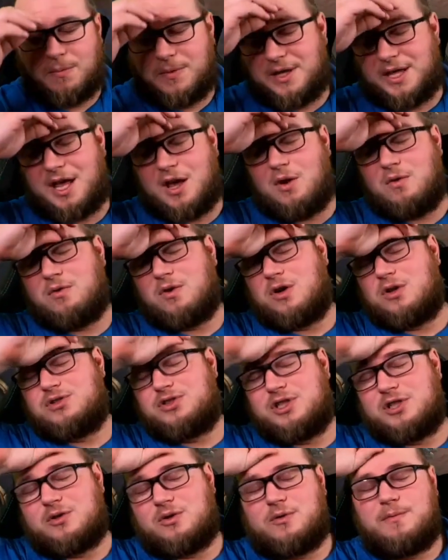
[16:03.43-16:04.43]
But yeah, overall in
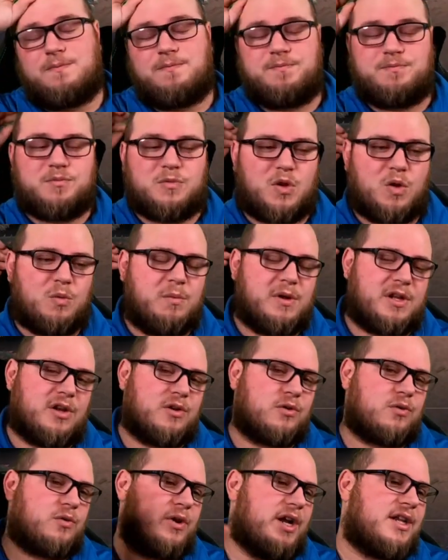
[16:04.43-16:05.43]
general,
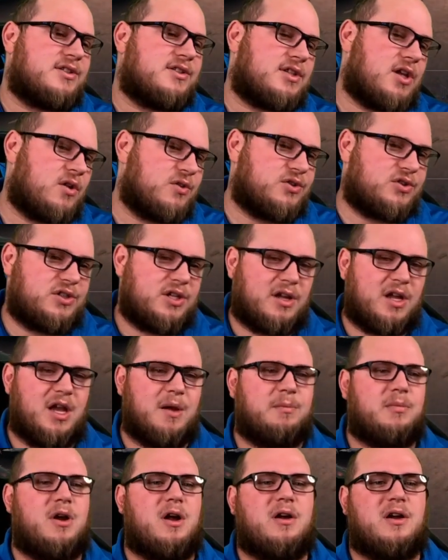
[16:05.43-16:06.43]
making great solid
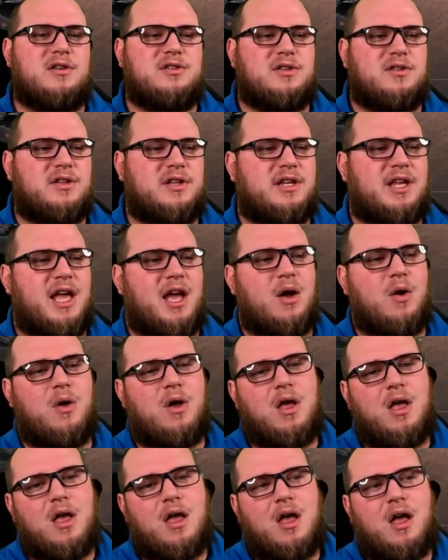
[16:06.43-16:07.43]
progress on the account.
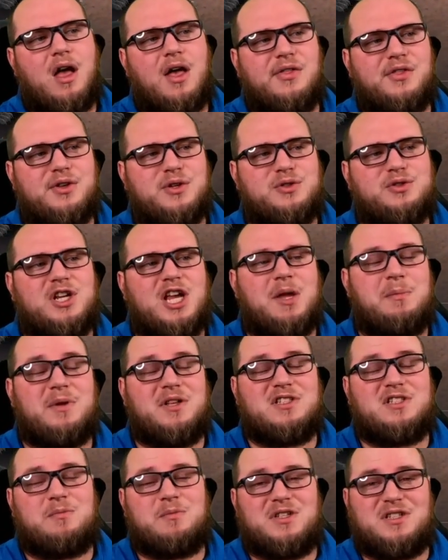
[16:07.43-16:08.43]
The new
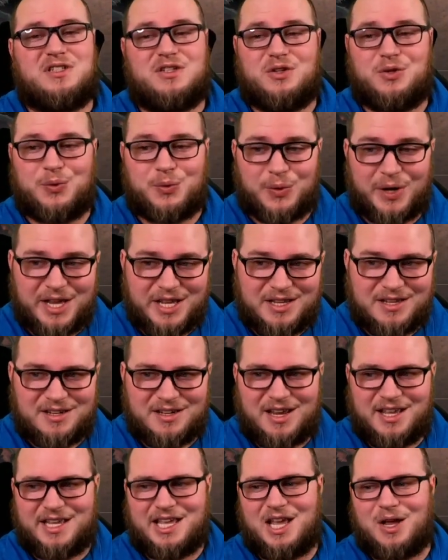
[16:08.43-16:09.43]
champions have been great.
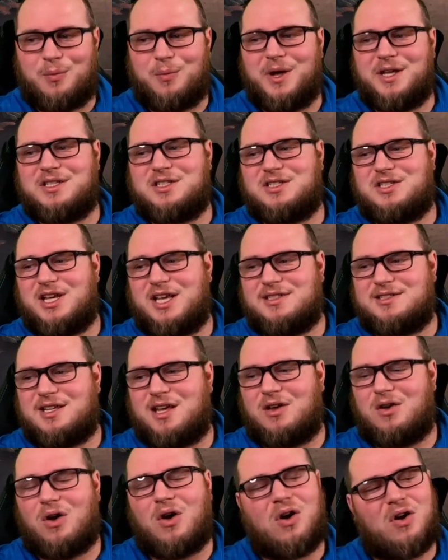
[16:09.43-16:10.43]
I can't wait to test
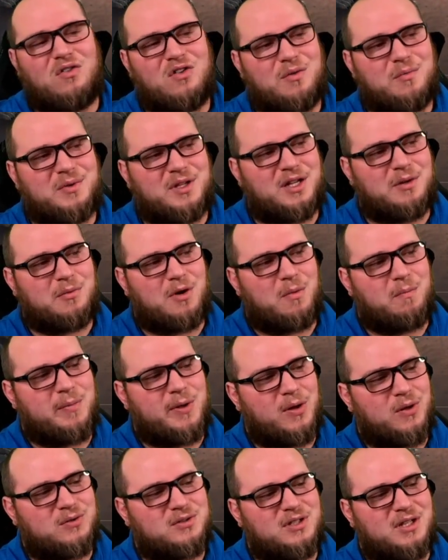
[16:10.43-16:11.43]
out all of them, get them all
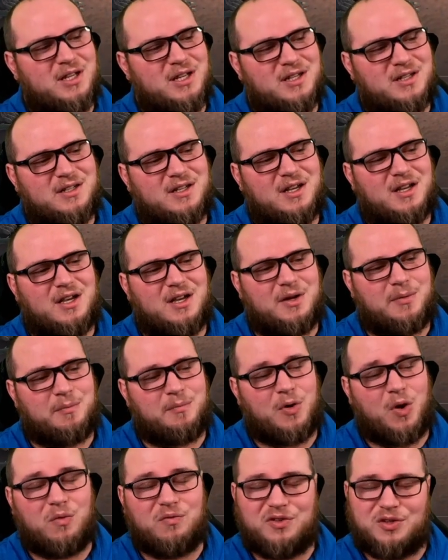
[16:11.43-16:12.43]
built, and
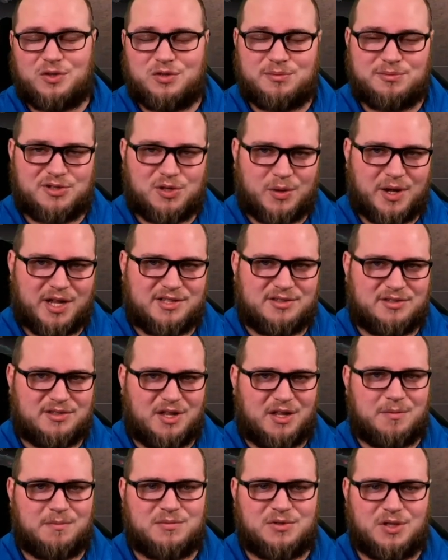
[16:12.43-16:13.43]
hopefully do some showcases
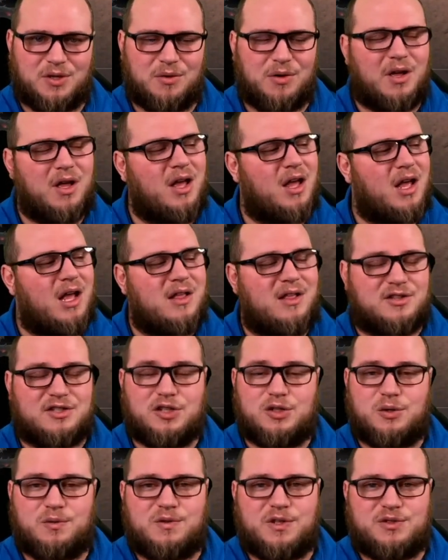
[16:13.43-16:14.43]
on them. So that's
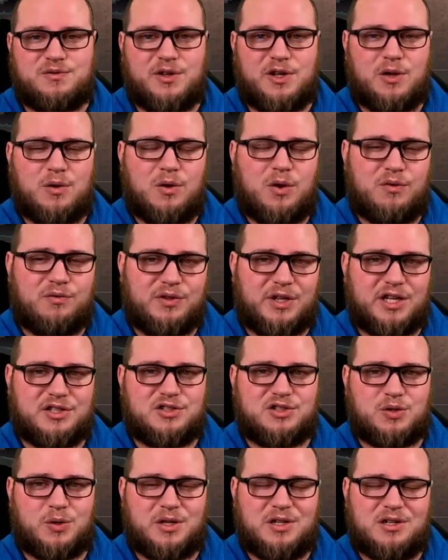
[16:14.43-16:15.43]
gonna do it for this video. Hopefully you
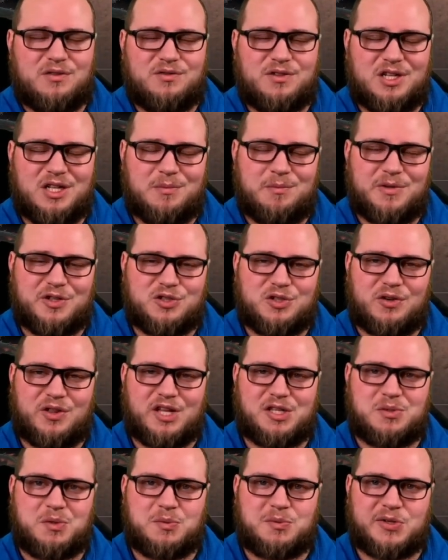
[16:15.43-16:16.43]
guys enjoyed. Did make sure to
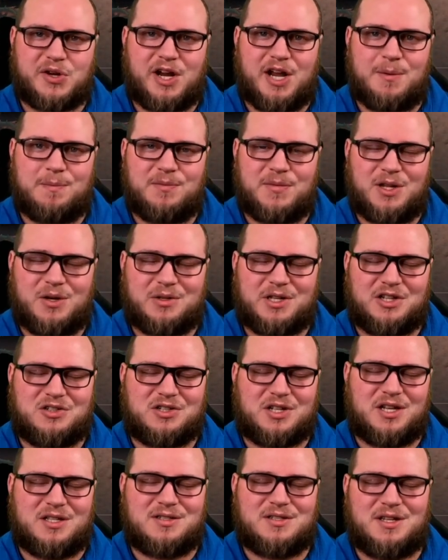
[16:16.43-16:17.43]
like and subscribe, and I'll
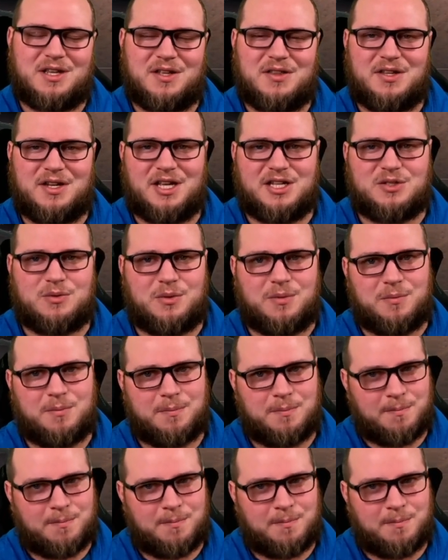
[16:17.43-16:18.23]
catch you guys in the next one.